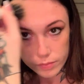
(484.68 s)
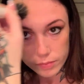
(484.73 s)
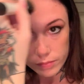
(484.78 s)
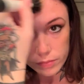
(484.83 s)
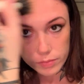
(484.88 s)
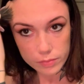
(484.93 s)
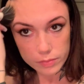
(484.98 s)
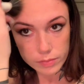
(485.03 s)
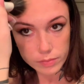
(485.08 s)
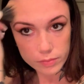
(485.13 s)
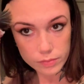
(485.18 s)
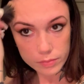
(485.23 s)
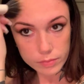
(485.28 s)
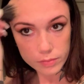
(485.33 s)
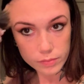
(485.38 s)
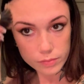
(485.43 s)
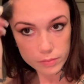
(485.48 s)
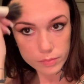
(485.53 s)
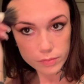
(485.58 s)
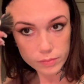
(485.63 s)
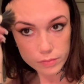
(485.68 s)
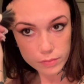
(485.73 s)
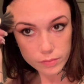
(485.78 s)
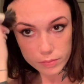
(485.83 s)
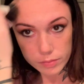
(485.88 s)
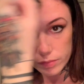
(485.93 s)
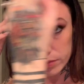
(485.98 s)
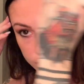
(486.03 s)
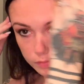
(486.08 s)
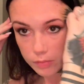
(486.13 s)
You'll see me put it
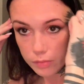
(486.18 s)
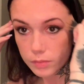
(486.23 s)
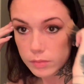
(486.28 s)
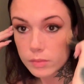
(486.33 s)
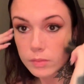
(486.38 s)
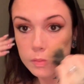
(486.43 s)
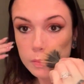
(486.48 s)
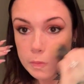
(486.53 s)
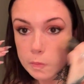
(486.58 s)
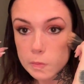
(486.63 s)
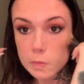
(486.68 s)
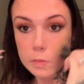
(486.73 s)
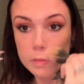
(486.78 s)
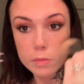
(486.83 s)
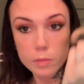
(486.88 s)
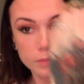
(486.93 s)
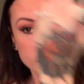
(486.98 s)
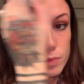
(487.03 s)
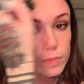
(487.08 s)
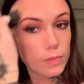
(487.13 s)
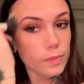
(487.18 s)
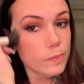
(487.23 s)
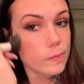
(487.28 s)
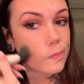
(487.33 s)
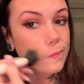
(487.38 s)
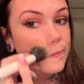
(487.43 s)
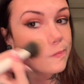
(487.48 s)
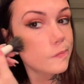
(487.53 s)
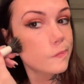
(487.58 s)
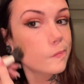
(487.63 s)
on my neck. I have like
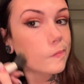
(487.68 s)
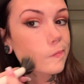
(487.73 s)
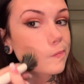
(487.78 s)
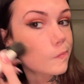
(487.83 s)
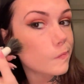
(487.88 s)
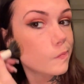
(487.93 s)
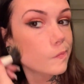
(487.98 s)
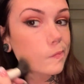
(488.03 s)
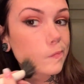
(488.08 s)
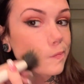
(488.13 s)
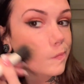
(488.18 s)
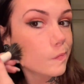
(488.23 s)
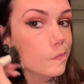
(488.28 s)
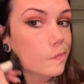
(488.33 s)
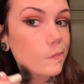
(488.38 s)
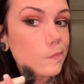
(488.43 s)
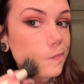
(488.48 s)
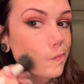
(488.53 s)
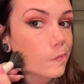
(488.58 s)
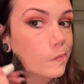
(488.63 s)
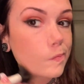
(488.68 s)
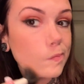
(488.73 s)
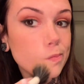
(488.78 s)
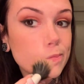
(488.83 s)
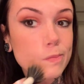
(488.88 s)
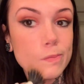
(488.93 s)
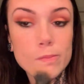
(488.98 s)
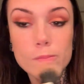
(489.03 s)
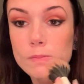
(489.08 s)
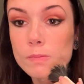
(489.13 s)
the whitest neck in the
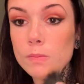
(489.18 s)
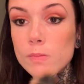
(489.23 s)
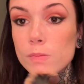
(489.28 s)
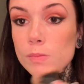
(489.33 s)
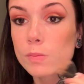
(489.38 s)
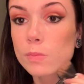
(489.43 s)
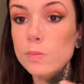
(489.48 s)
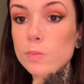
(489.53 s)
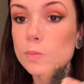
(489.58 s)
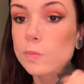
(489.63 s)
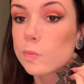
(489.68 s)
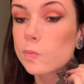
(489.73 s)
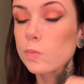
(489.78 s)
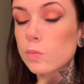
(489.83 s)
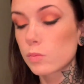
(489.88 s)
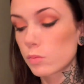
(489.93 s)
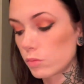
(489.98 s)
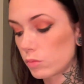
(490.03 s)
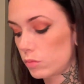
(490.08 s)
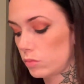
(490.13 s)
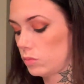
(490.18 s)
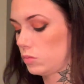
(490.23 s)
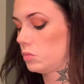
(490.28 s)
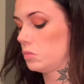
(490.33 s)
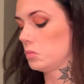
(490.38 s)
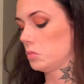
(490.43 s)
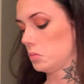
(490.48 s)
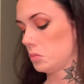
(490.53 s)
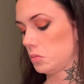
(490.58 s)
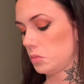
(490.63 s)
world. Even when I
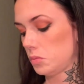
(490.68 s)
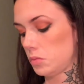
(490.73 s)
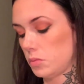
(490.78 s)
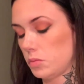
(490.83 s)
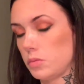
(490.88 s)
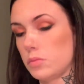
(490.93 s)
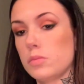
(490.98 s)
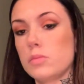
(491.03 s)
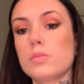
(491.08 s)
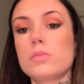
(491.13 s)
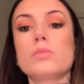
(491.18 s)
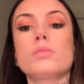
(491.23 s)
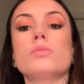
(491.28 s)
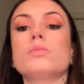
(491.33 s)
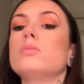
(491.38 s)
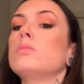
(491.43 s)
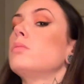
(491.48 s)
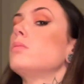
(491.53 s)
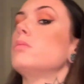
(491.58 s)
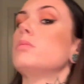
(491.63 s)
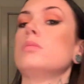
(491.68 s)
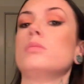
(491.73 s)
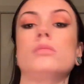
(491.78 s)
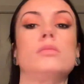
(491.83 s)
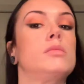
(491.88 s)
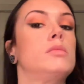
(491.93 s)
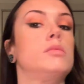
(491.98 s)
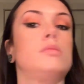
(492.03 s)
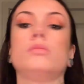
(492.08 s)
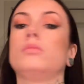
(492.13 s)
tan, my
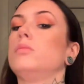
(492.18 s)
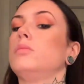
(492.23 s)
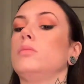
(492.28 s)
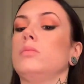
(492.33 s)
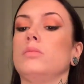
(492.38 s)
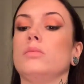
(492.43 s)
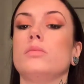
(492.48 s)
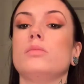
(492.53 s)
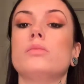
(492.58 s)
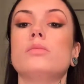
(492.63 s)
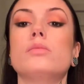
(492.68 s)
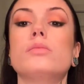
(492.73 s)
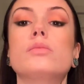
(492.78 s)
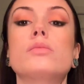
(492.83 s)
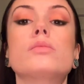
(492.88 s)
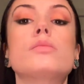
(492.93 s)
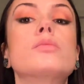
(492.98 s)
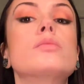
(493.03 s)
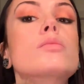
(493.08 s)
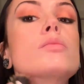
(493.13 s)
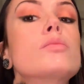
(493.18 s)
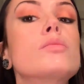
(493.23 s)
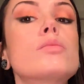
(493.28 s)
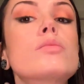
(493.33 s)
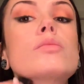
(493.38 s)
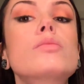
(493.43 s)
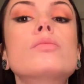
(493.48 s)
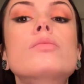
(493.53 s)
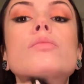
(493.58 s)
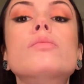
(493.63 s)
neck still stays very
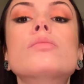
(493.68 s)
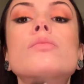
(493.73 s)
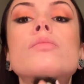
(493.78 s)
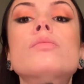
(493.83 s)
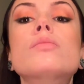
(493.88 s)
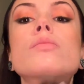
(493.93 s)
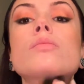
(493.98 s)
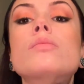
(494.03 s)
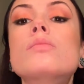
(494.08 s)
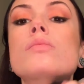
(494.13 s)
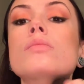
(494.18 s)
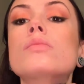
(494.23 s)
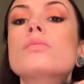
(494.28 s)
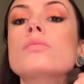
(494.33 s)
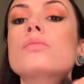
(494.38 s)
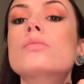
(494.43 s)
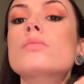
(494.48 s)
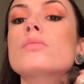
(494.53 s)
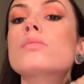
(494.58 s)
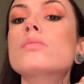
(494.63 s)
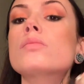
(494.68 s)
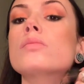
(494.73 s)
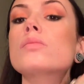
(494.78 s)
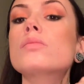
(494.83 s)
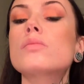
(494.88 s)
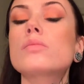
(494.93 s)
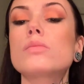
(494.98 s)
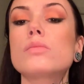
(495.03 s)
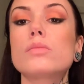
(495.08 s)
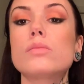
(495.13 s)
white. I don't know why.
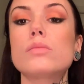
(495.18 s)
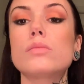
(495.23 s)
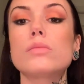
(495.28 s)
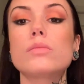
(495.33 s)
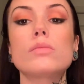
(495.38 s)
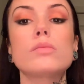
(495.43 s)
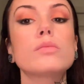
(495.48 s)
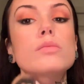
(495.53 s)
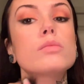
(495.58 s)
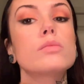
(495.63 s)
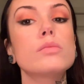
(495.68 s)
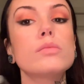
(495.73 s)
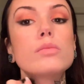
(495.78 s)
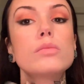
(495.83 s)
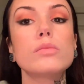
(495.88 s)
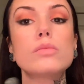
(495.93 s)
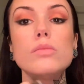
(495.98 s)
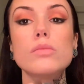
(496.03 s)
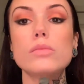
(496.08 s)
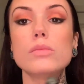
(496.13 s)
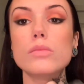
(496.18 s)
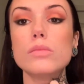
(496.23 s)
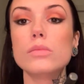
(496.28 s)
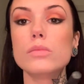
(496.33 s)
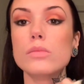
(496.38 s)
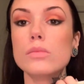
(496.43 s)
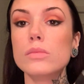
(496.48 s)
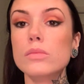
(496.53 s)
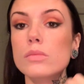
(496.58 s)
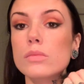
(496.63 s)
It is what it
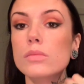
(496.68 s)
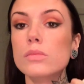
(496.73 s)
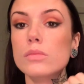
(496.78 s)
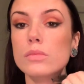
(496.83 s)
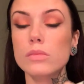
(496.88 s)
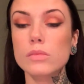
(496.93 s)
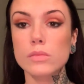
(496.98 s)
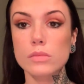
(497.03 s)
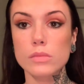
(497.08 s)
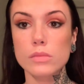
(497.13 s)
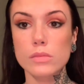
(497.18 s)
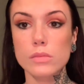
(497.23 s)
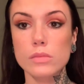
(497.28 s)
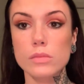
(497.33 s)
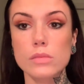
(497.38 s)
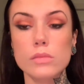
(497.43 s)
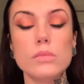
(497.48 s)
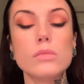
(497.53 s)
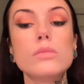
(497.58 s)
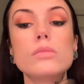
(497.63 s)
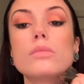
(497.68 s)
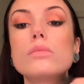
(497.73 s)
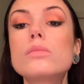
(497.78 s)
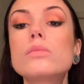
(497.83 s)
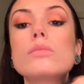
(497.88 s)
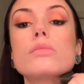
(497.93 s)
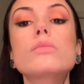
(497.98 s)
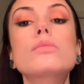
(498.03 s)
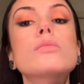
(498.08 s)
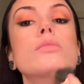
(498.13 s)
is. So I
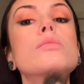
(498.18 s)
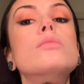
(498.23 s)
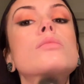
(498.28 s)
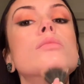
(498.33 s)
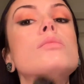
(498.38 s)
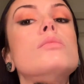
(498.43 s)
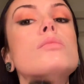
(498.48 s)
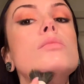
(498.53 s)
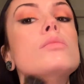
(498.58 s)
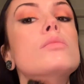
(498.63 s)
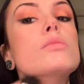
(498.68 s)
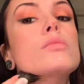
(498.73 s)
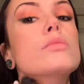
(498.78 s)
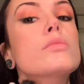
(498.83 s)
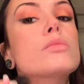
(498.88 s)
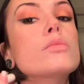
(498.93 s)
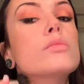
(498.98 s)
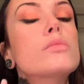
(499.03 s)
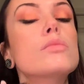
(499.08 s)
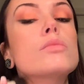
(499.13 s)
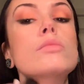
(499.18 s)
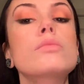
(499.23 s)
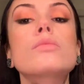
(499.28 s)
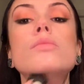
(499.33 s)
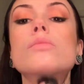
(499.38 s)
just put extra makeup on it.